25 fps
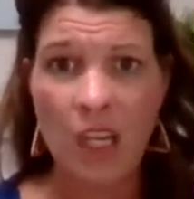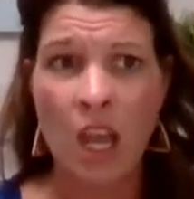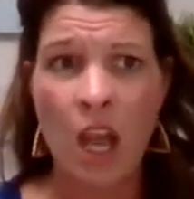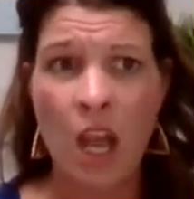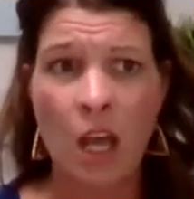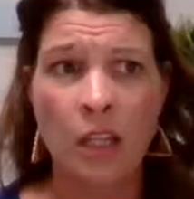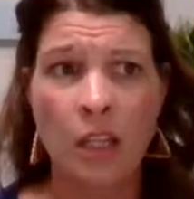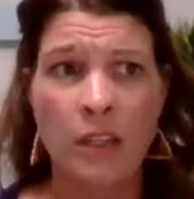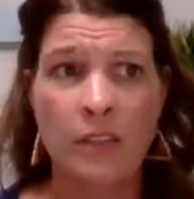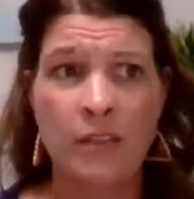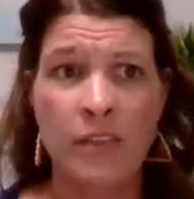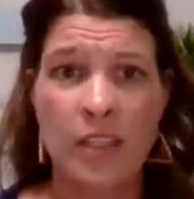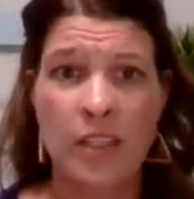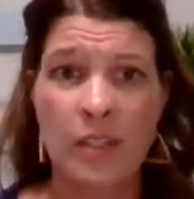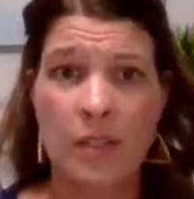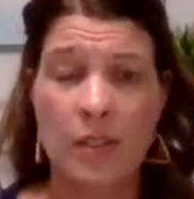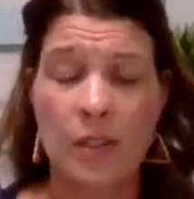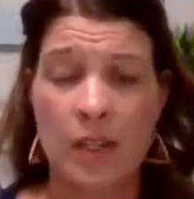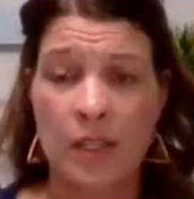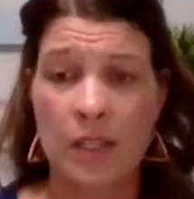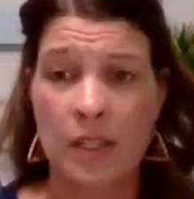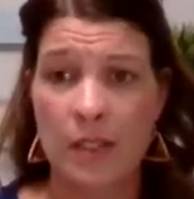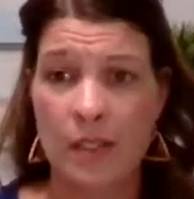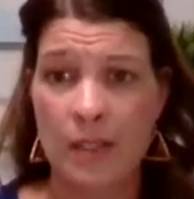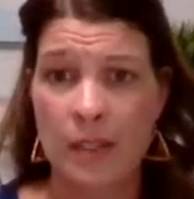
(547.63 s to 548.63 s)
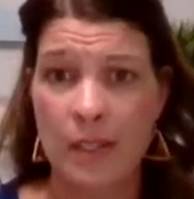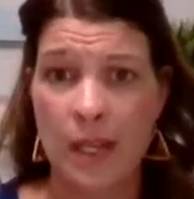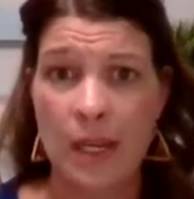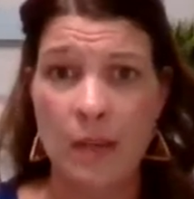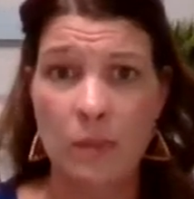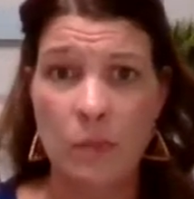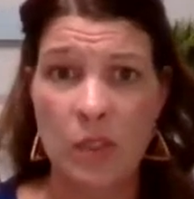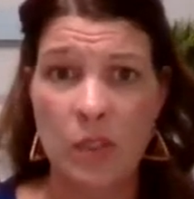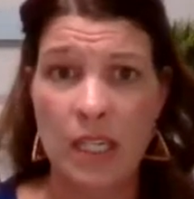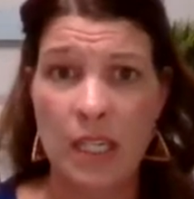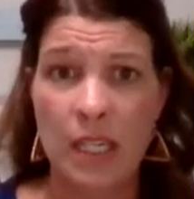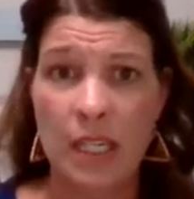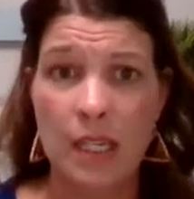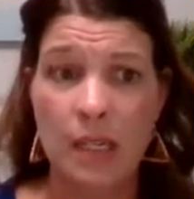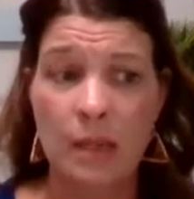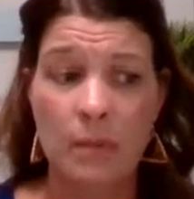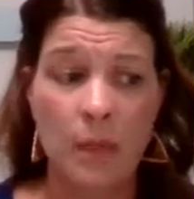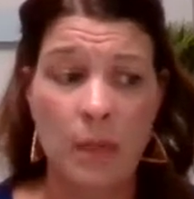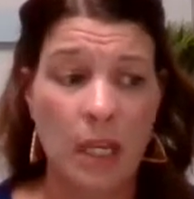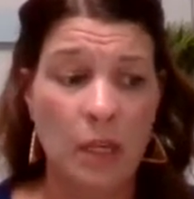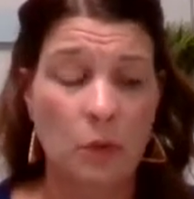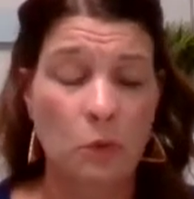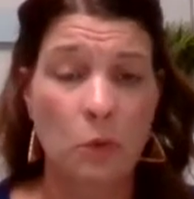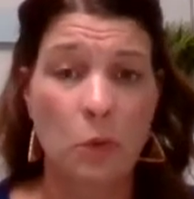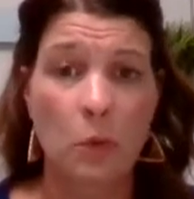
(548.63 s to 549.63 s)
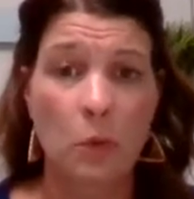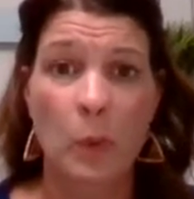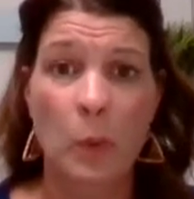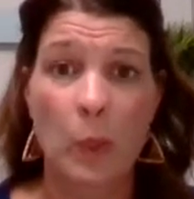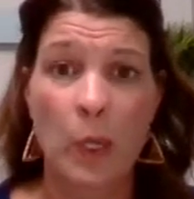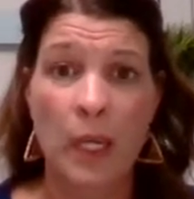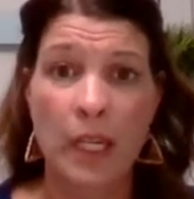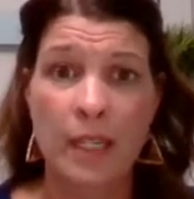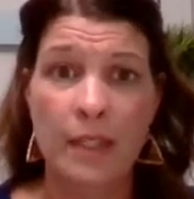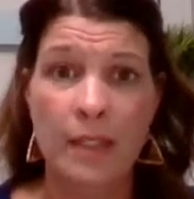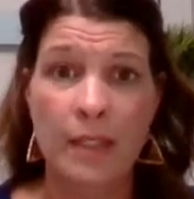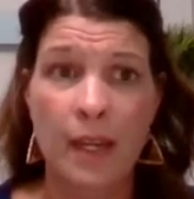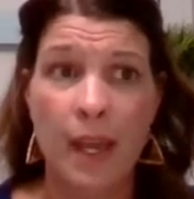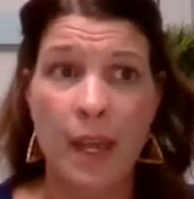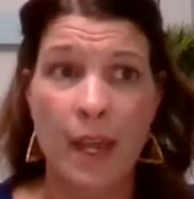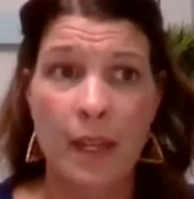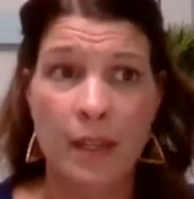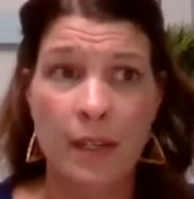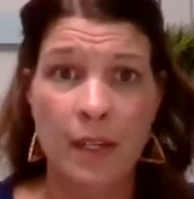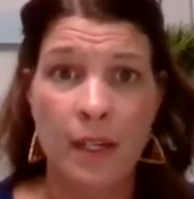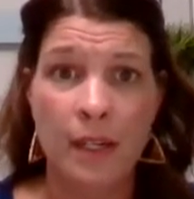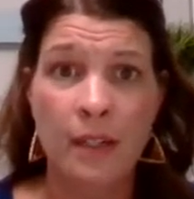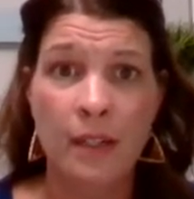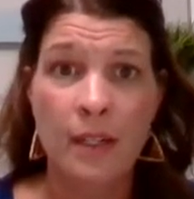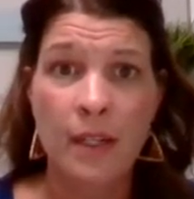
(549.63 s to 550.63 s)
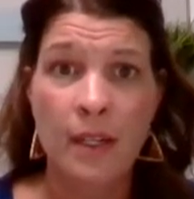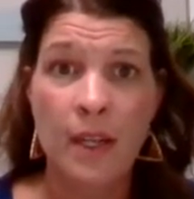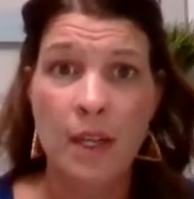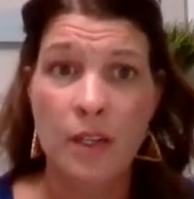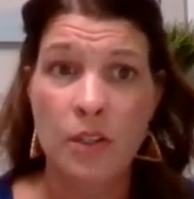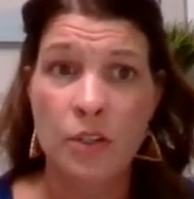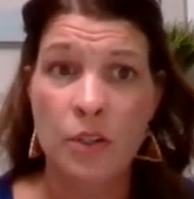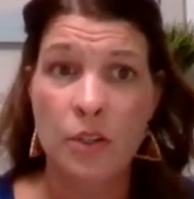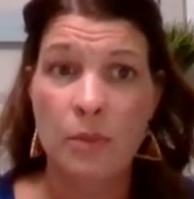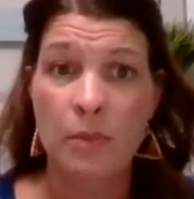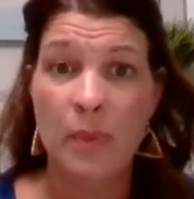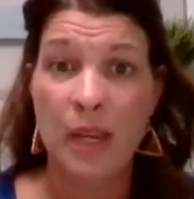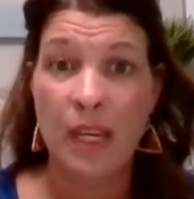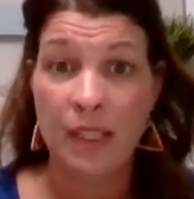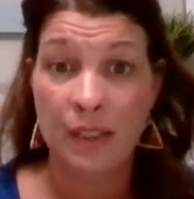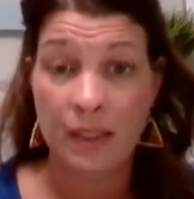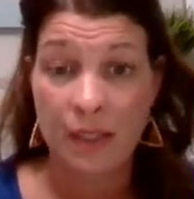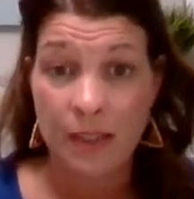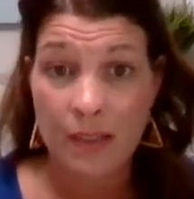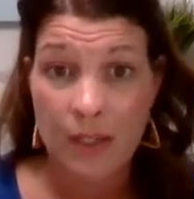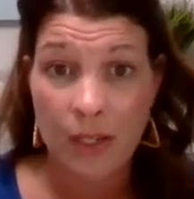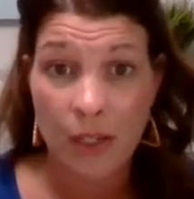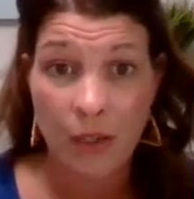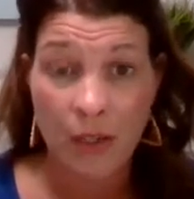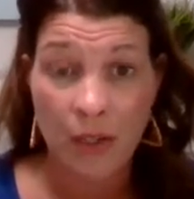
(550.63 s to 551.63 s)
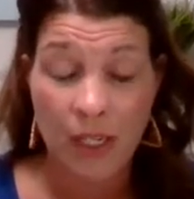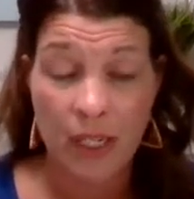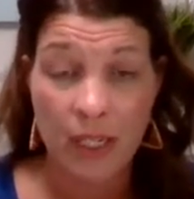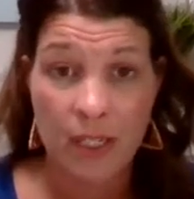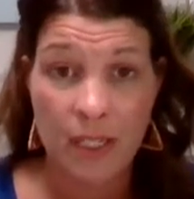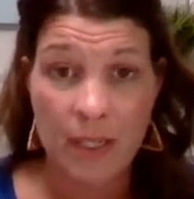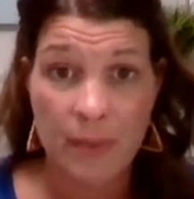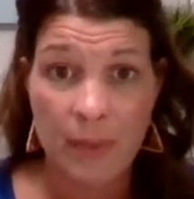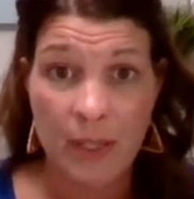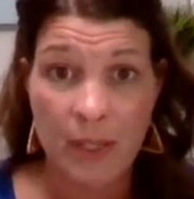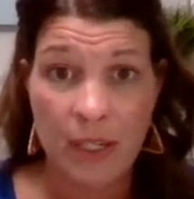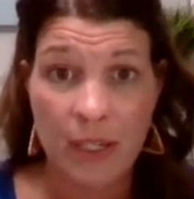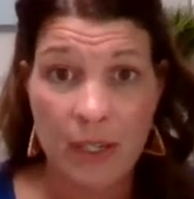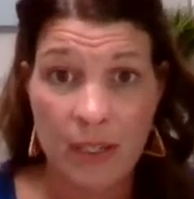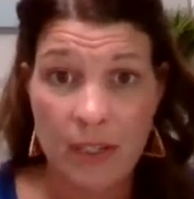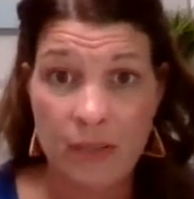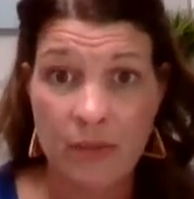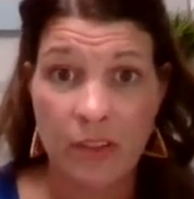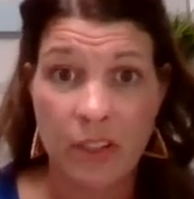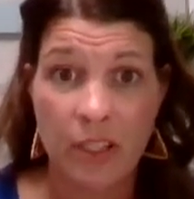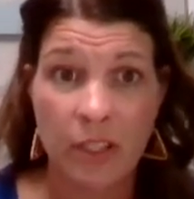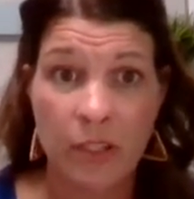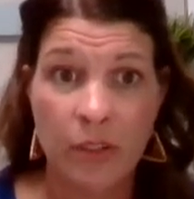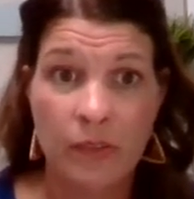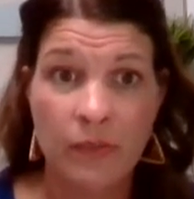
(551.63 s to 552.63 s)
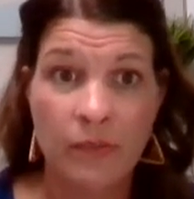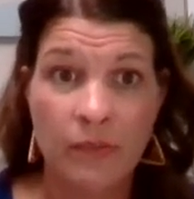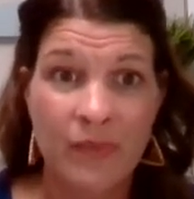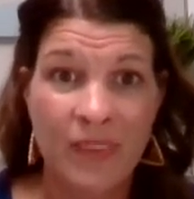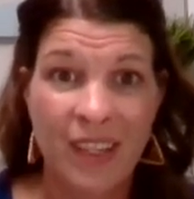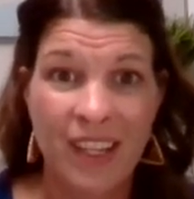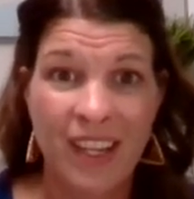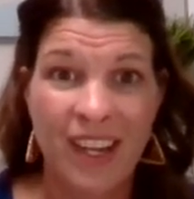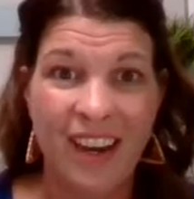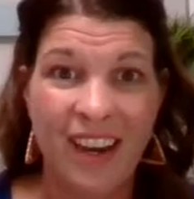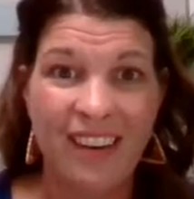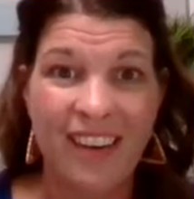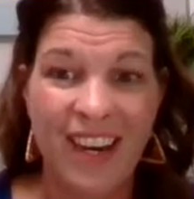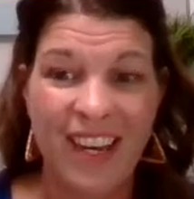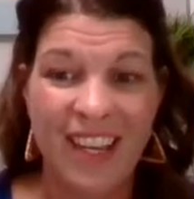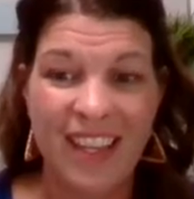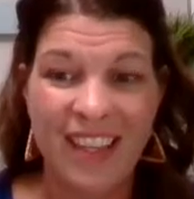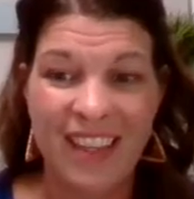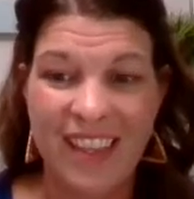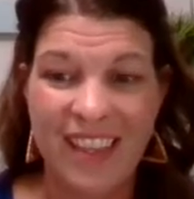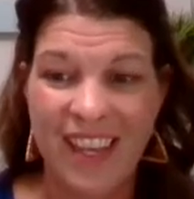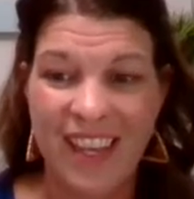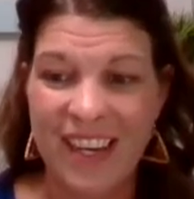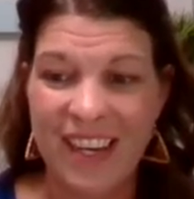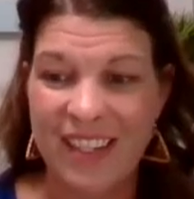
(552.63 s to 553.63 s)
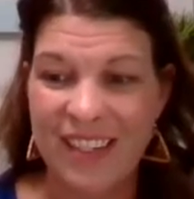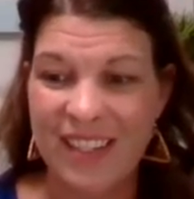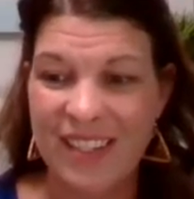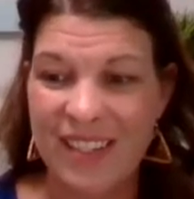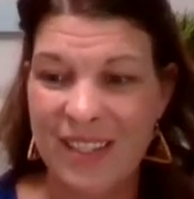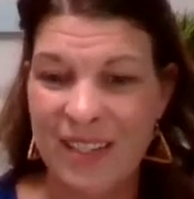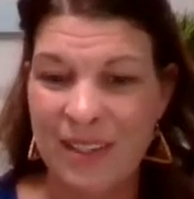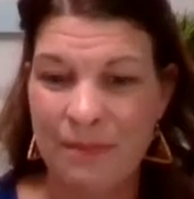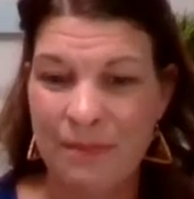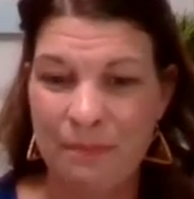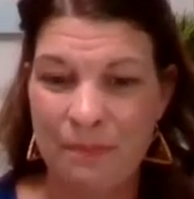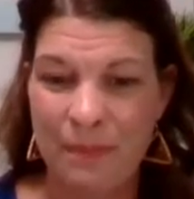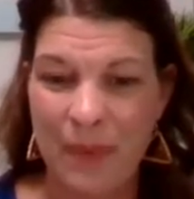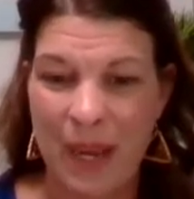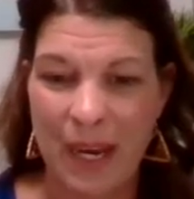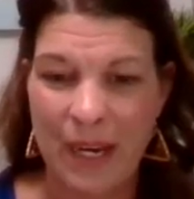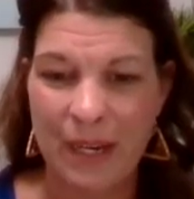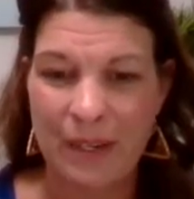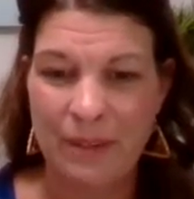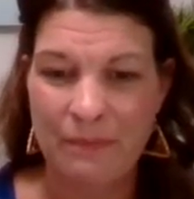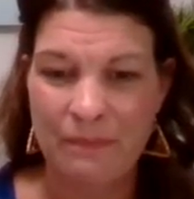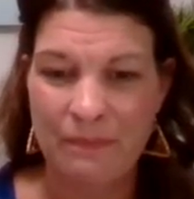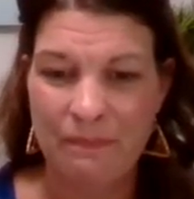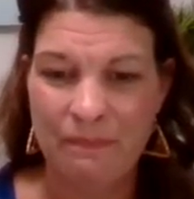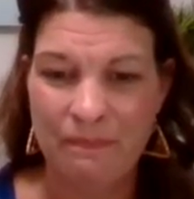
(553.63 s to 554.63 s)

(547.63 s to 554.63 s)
All of us are on the same team, and we're working together to make this a great experience for you. All right, thanks. Bye.